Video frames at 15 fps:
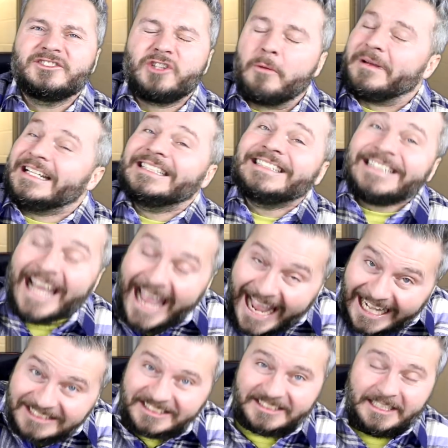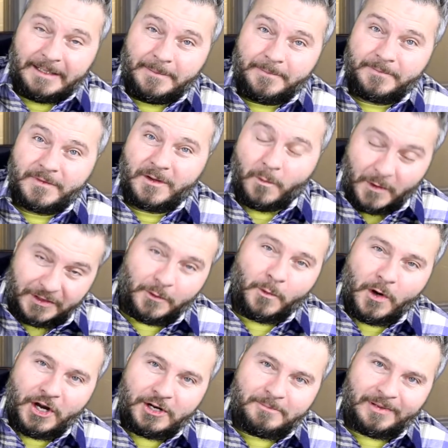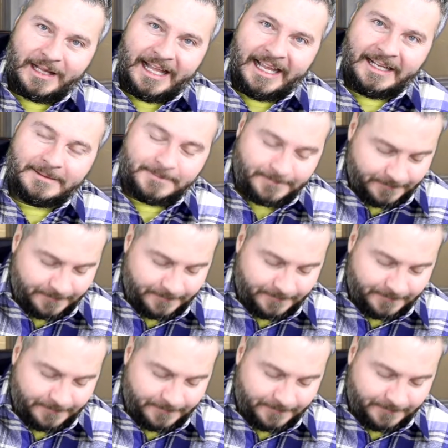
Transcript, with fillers: Joe be nasty with the wordplay.